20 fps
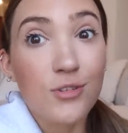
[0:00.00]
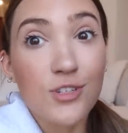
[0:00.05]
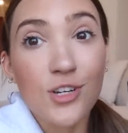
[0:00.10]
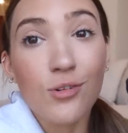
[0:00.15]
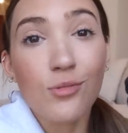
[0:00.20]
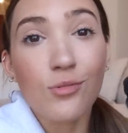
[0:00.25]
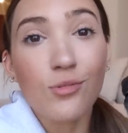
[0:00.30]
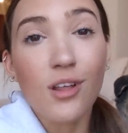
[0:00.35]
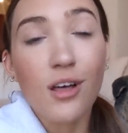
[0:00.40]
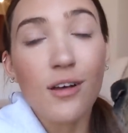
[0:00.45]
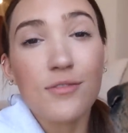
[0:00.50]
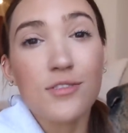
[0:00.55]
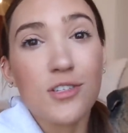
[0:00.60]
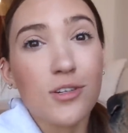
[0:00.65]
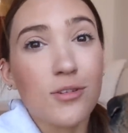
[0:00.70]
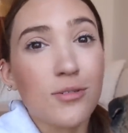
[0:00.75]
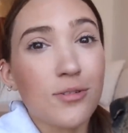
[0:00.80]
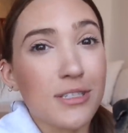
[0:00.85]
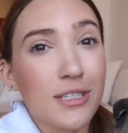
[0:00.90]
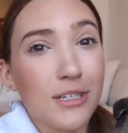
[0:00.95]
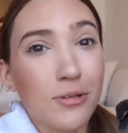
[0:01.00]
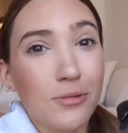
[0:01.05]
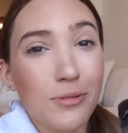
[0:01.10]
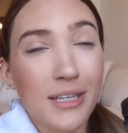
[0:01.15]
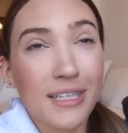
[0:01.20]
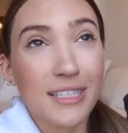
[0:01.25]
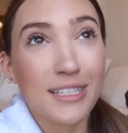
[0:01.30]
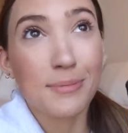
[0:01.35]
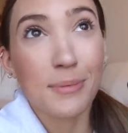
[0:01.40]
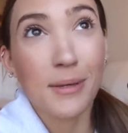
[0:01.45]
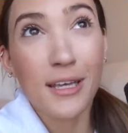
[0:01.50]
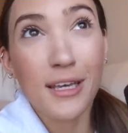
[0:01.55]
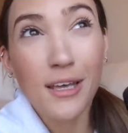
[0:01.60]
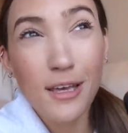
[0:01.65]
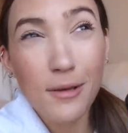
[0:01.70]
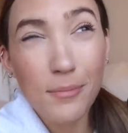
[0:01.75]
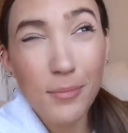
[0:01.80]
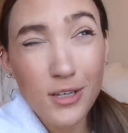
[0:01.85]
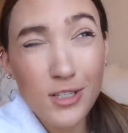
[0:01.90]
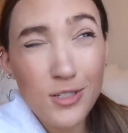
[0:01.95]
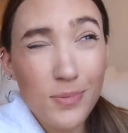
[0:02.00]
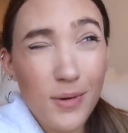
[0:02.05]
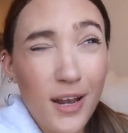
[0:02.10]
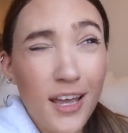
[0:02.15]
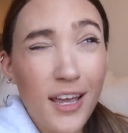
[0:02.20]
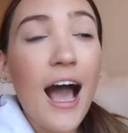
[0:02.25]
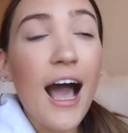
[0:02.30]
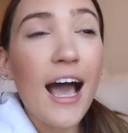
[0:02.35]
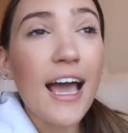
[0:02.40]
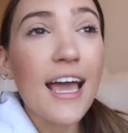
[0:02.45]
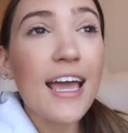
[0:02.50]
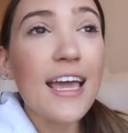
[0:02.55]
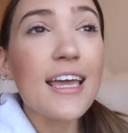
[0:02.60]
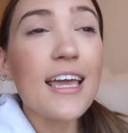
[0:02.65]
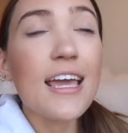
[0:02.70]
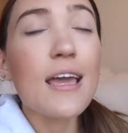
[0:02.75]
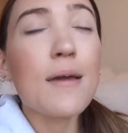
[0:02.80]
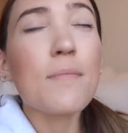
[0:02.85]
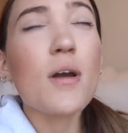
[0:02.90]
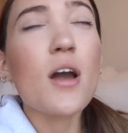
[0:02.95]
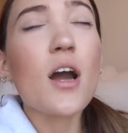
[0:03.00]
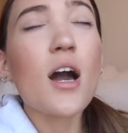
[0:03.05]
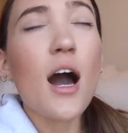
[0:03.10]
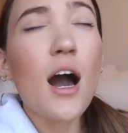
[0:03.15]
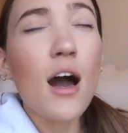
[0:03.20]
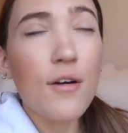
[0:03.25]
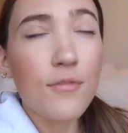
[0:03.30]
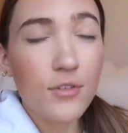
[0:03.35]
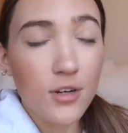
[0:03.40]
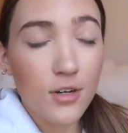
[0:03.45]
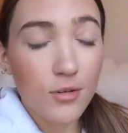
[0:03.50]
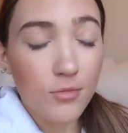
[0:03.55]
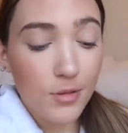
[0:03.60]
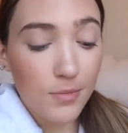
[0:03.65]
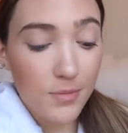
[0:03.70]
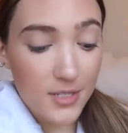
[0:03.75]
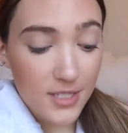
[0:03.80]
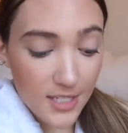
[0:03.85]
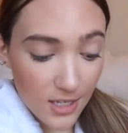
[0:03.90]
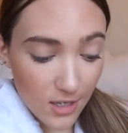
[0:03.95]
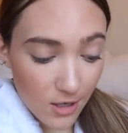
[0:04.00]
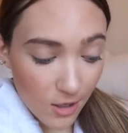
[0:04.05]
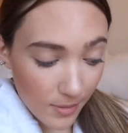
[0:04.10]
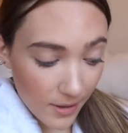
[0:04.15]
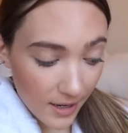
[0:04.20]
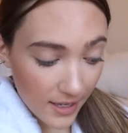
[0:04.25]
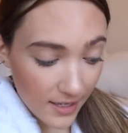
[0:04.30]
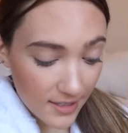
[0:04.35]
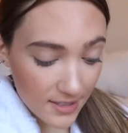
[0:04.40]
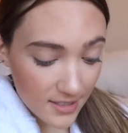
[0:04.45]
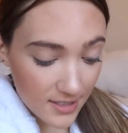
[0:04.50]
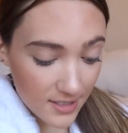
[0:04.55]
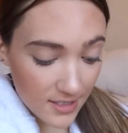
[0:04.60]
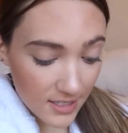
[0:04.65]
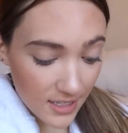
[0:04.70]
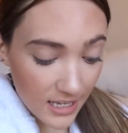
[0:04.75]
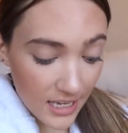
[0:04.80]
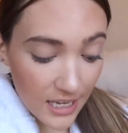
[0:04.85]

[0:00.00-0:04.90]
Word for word: which I don't love to do because I don't like smelling like bug spray, I am covered with mosquito bites.